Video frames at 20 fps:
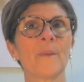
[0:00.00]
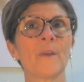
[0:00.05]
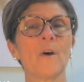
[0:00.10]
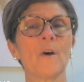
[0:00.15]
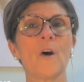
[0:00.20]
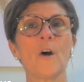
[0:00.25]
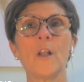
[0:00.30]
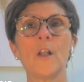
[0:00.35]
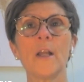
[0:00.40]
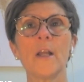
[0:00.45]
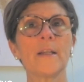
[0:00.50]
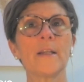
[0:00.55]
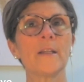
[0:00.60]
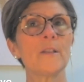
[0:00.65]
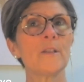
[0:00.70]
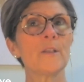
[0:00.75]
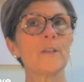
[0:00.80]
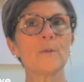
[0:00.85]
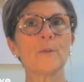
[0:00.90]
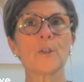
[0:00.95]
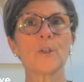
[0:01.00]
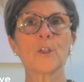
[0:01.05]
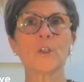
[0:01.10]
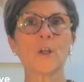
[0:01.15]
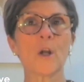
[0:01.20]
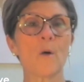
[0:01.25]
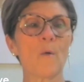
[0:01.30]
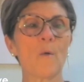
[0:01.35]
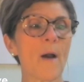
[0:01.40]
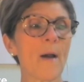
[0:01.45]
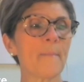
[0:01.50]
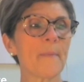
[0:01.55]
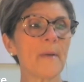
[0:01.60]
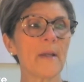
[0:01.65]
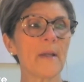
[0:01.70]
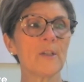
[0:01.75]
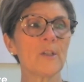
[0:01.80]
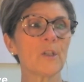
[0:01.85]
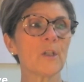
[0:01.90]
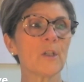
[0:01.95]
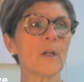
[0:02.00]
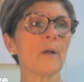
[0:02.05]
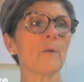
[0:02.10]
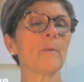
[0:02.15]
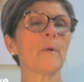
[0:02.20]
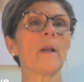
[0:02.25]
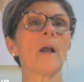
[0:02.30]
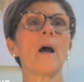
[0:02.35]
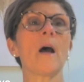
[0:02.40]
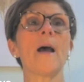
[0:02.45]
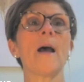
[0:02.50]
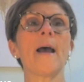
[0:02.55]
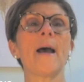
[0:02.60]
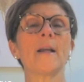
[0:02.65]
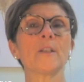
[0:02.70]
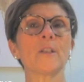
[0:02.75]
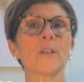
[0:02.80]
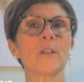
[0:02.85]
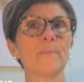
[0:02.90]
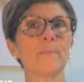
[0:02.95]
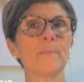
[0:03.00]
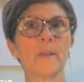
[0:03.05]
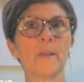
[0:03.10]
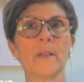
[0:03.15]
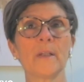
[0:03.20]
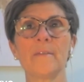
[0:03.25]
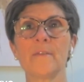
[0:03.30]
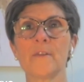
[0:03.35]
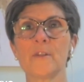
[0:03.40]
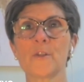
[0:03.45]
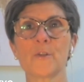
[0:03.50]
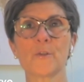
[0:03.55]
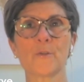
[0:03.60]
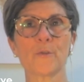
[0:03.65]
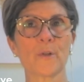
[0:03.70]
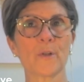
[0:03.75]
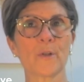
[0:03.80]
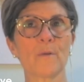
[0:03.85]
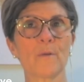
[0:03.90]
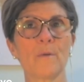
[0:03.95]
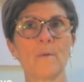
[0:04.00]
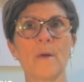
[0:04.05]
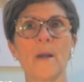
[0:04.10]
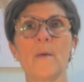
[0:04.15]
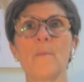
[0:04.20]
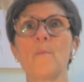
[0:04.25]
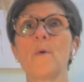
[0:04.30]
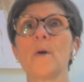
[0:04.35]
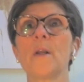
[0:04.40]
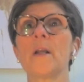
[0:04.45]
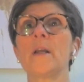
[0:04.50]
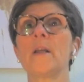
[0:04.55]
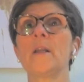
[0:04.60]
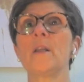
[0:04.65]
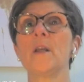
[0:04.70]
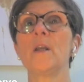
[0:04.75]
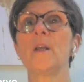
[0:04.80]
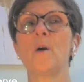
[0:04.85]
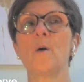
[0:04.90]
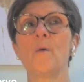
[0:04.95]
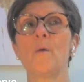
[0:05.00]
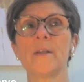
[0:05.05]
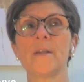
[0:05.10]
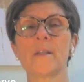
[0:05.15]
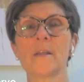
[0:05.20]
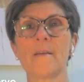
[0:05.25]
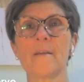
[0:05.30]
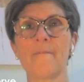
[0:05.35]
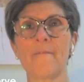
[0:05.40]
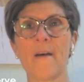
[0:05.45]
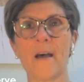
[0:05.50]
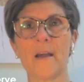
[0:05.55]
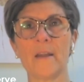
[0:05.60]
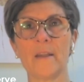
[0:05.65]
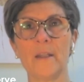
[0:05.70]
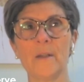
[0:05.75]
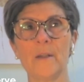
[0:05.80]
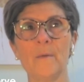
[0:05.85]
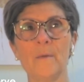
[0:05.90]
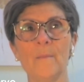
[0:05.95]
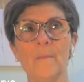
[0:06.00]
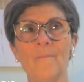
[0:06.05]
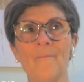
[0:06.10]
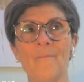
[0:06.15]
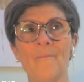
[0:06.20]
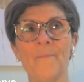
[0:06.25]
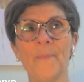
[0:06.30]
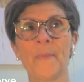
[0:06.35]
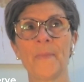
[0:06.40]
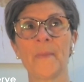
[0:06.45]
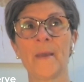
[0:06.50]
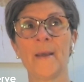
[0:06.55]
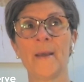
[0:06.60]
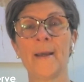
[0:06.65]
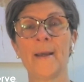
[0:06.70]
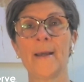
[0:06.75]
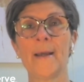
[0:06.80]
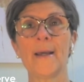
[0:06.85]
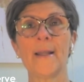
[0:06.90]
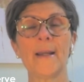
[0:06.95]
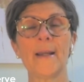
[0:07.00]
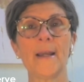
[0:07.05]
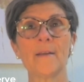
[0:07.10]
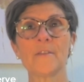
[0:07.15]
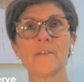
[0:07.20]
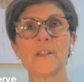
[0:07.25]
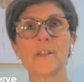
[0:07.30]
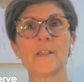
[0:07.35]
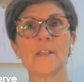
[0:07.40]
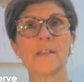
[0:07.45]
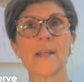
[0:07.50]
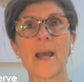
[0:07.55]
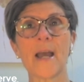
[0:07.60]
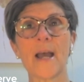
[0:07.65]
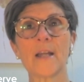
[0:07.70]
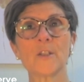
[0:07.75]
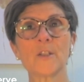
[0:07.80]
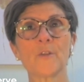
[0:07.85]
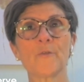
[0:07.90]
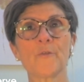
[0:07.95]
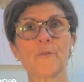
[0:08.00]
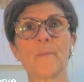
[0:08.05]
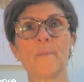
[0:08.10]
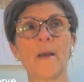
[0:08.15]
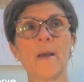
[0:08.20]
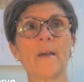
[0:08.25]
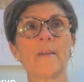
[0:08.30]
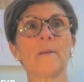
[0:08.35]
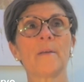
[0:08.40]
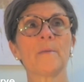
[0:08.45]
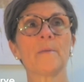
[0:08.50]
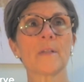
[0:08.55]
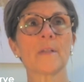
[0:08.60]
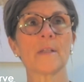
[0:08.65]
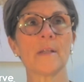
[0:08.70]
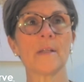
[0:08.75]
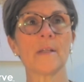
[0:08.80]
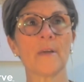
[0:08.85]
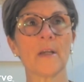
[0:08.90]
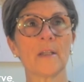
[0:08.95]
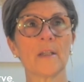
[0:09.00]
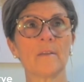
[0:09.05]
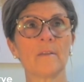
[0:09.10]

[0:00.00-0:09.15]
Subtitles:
all I can do is show up and share what I actually believe is true and what I know is of value. And I have to detach from how they receive it.